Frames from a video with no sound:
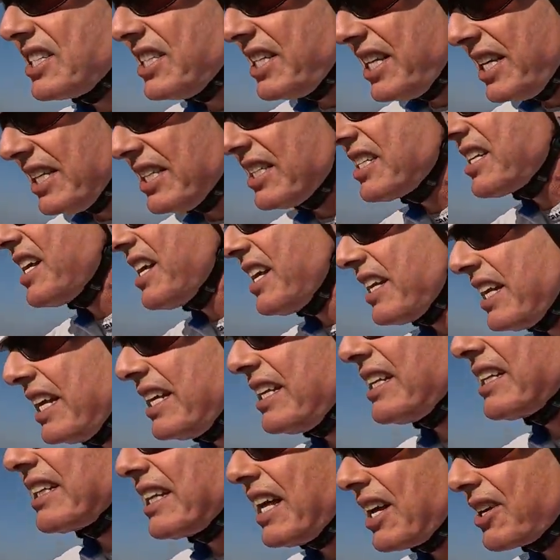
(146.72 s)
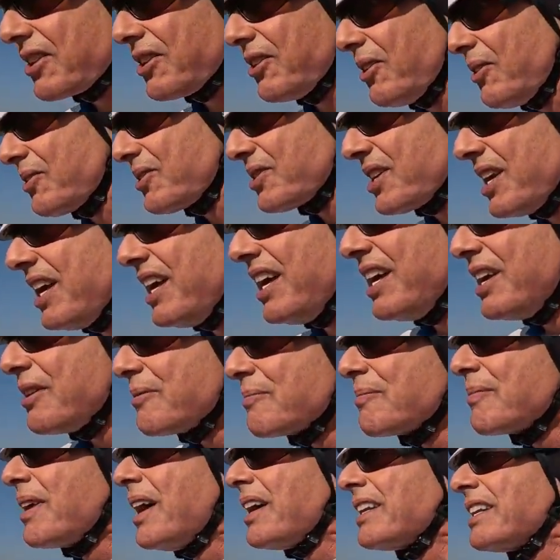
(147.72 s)
seeds, and I eat a lot of those.
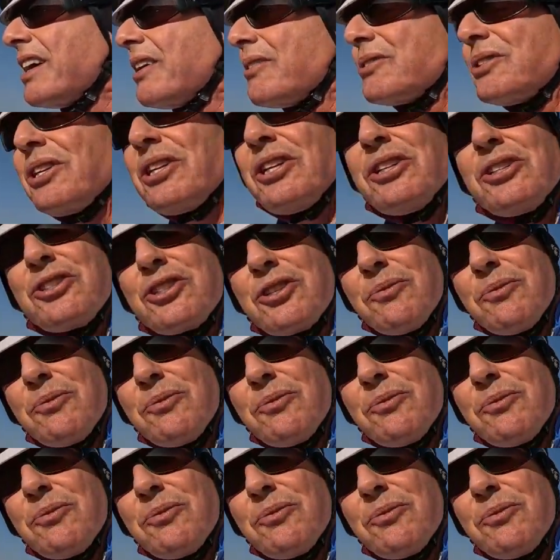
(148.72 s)
And I was eating